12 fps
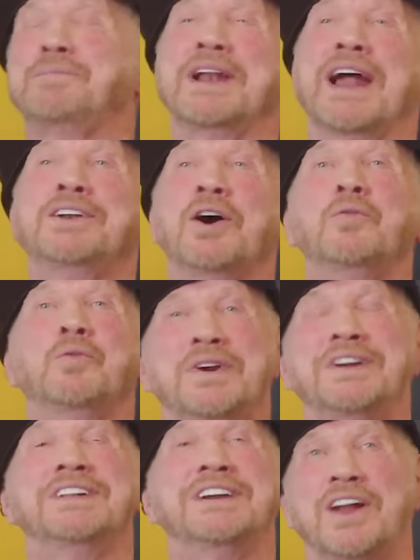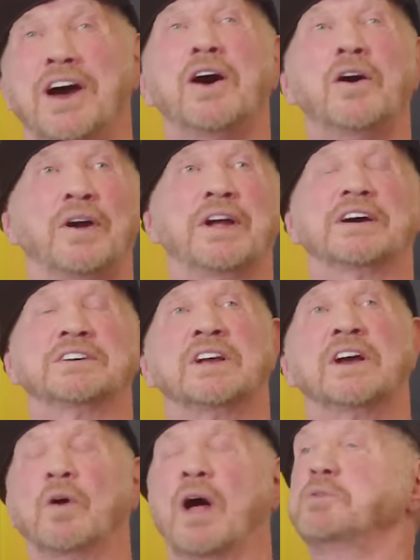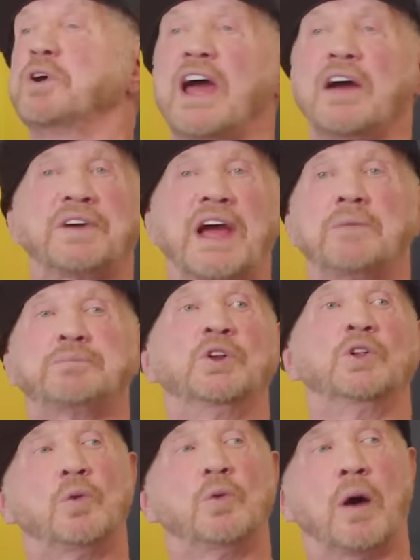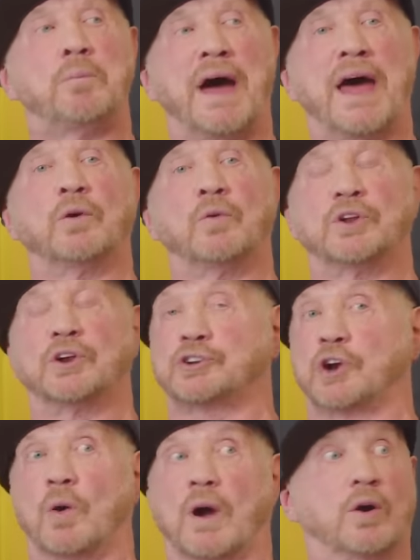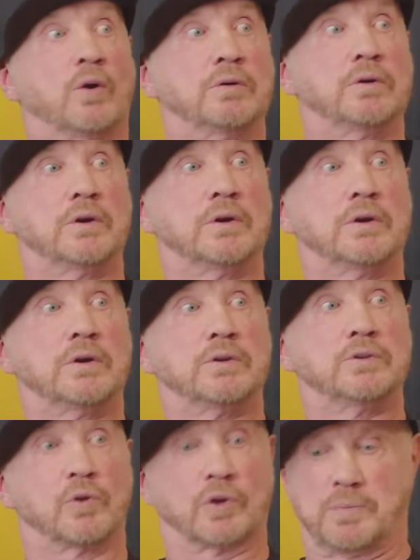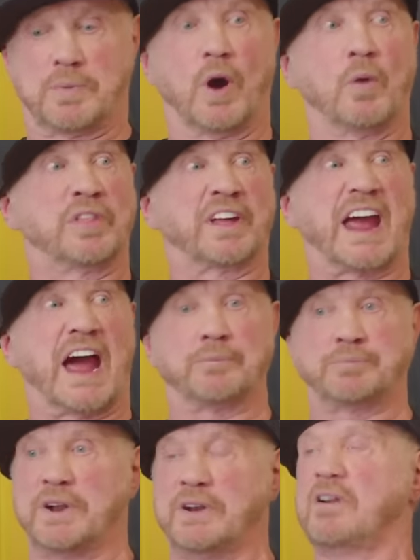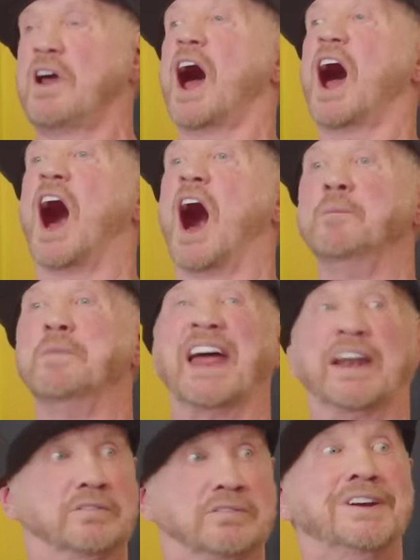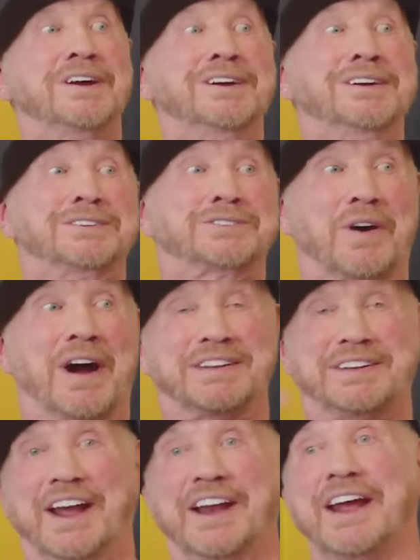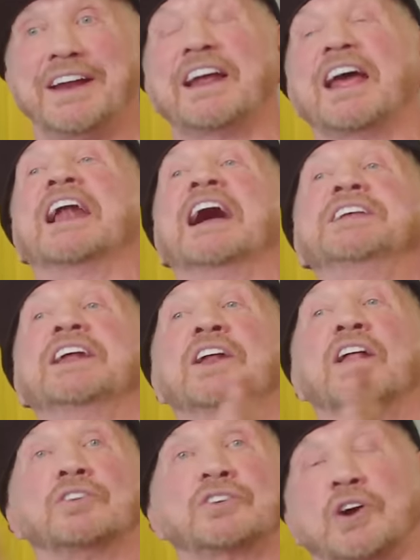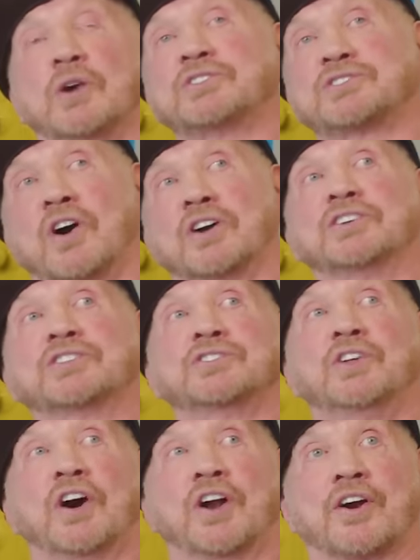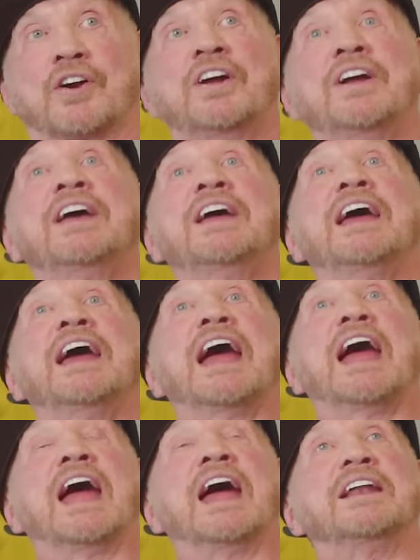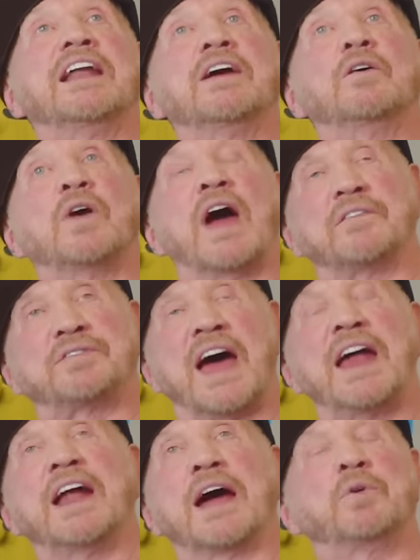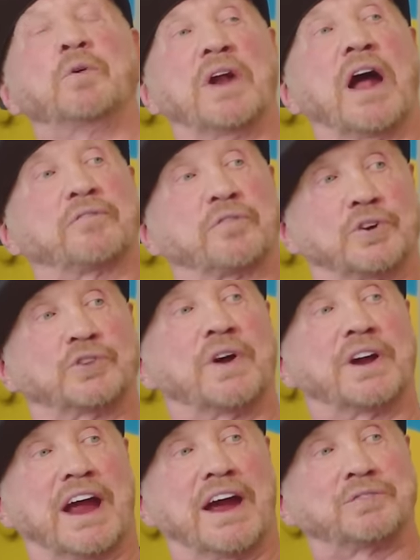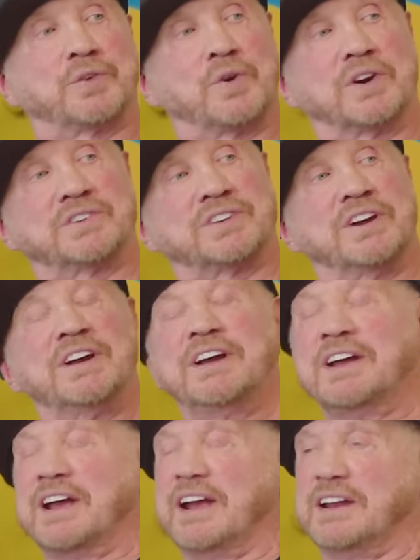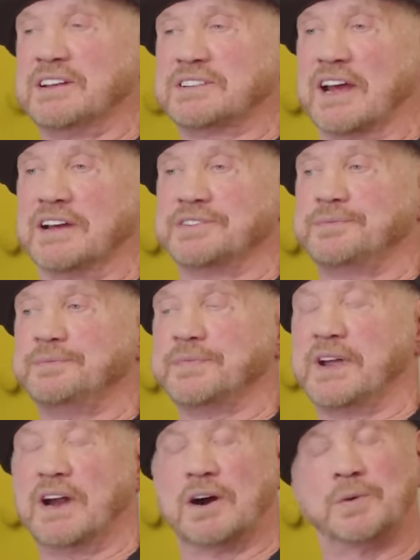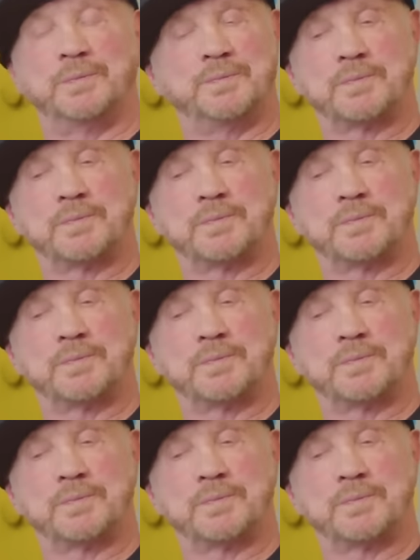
but I don't really know. He goes, well, I'm going to have Captain Lou Albano on the show. I go, you're going to be on with a captain? I'm in. Right. So I did it, and I did another show with Sergeant Slaughter. And at that night, we went out for a drink afterwards, and he says, you know,